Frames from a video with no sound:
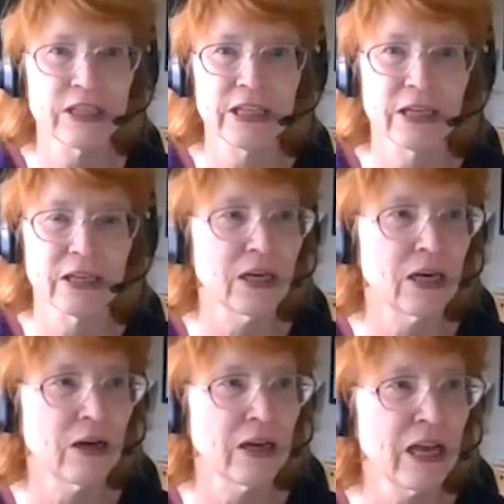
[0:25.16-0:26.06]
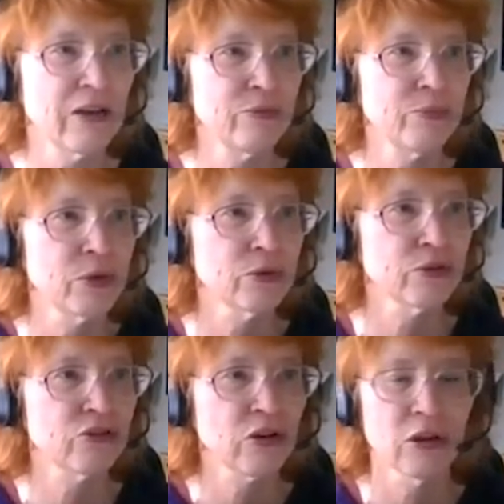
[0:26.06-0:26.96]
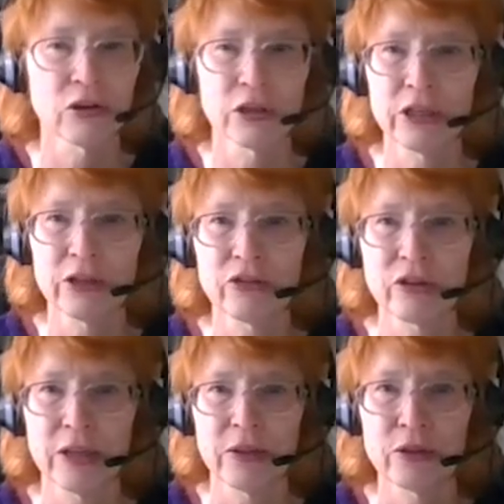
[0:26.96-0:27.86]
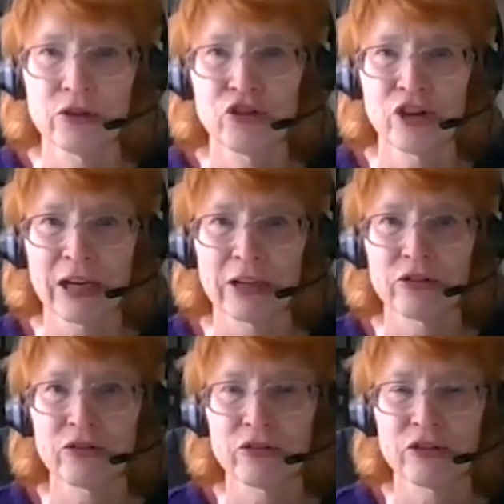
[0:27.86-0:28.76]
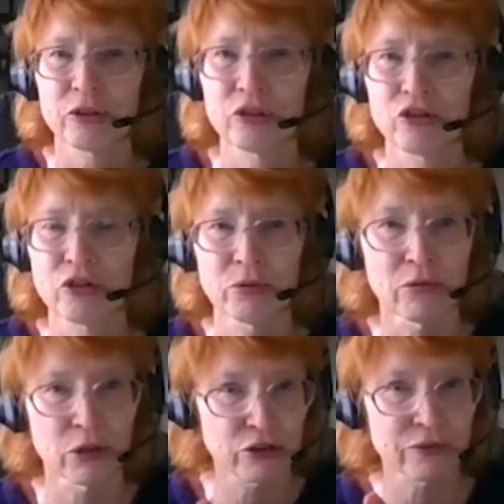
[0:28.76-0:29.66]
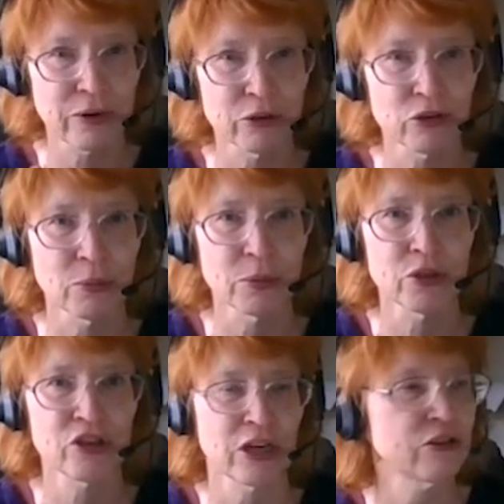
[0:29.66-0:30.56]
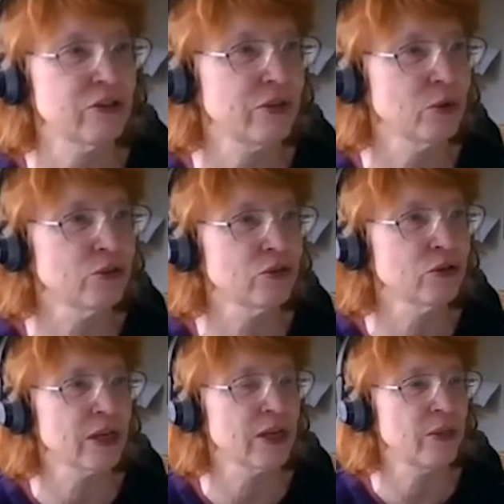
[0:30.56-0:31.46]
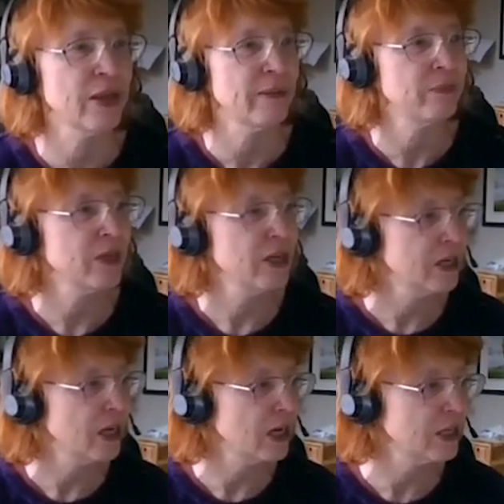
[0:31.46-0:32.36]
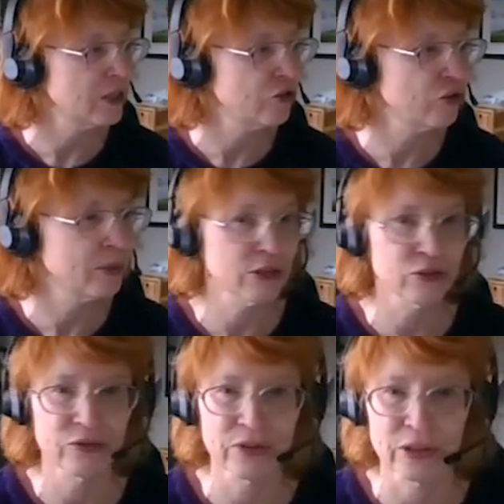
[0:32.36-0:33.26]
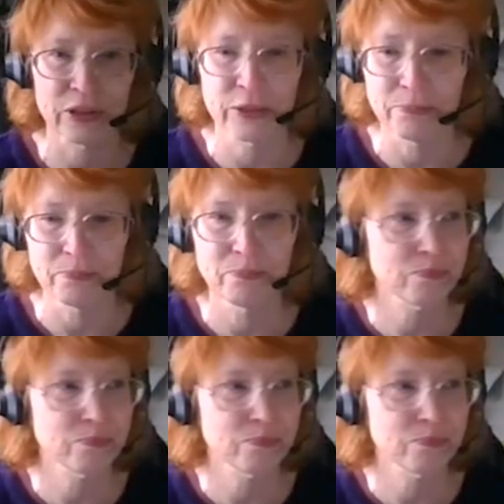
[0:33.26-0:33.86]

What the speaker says: here, I have put the slides in the chat, so they should be right at the very top of the chat. If you want to look in there, you should be able to find them.